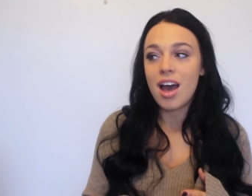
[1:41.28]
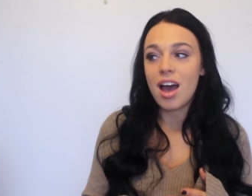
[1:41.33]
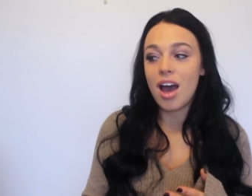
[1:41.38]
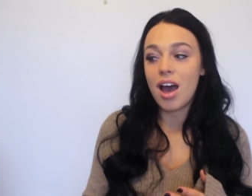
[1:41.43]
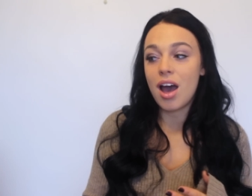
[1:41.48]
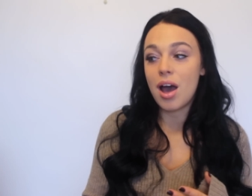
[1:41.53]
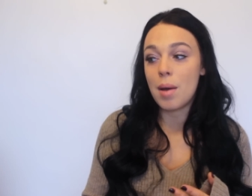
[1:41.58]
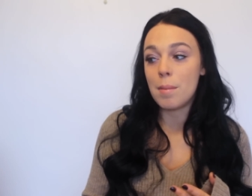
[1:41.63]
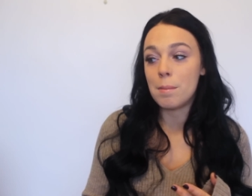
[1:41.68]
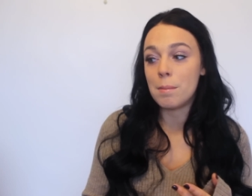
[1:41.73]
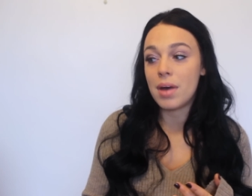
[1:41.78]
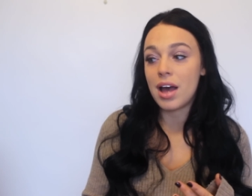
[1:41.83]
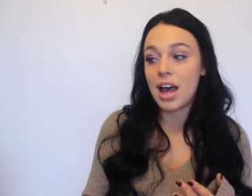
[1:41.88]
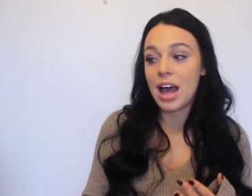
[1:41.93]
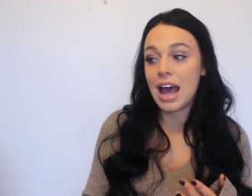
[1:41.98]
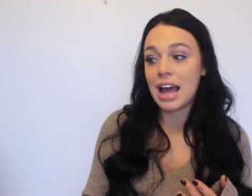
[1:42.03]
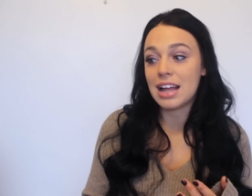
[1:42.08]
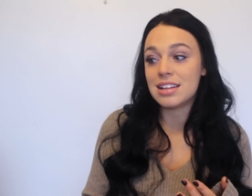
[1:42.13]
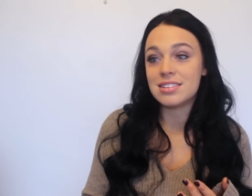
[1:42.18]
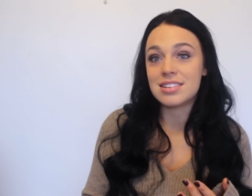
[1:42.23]
um,
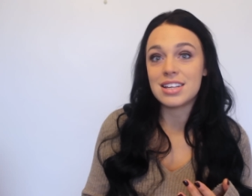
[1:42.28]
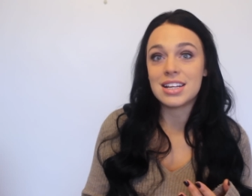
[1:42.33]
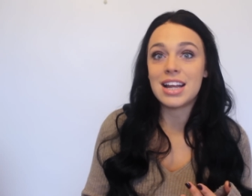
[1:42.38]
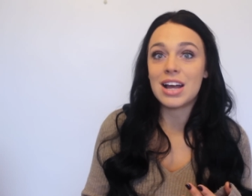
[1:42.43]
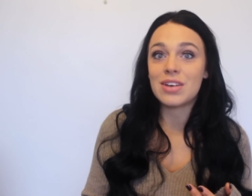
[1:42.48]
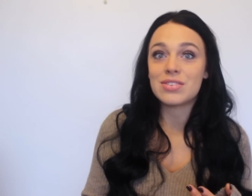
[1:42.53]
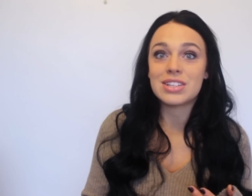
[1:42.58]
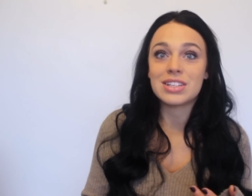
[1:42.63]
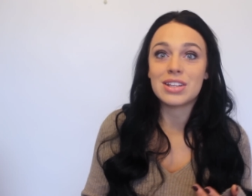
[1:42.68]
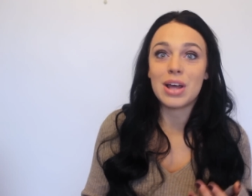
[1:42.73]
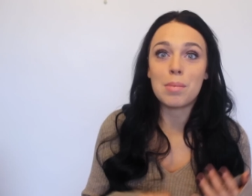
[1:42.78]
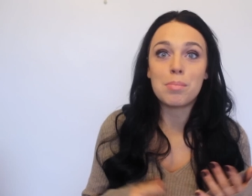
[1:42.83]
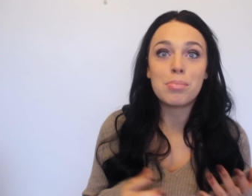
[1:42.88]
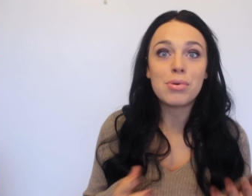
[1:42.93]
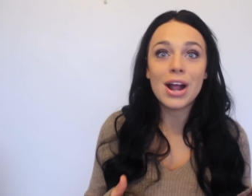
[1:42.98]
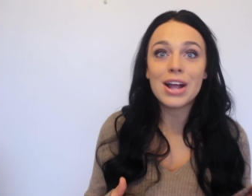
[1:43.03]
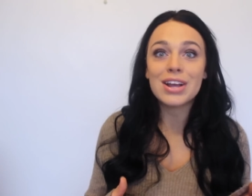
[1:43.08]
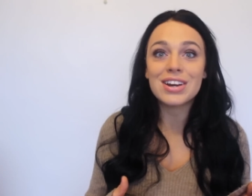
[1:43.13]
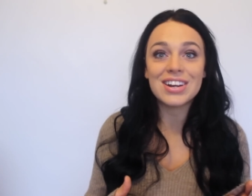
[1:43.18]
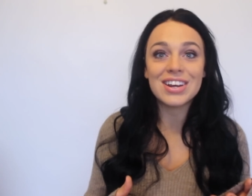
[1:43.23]
and announcing that I'm
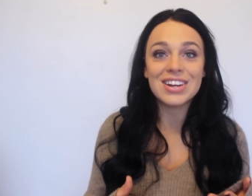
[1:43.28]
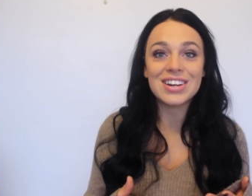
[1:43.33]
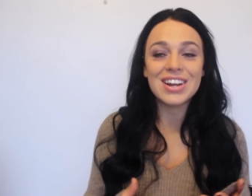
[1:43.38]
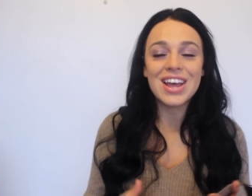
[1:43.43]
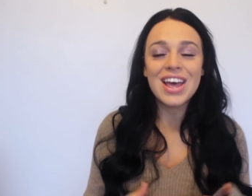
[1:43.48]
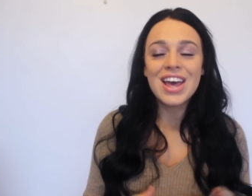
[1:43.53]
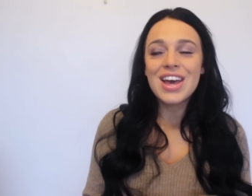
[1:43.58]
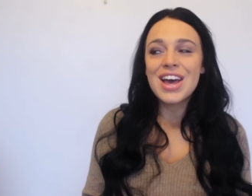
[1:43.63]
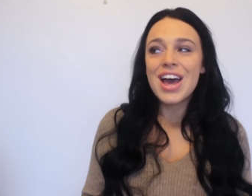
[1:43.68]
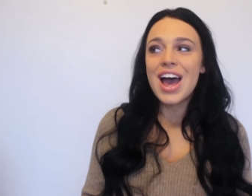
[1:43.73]
pregnant.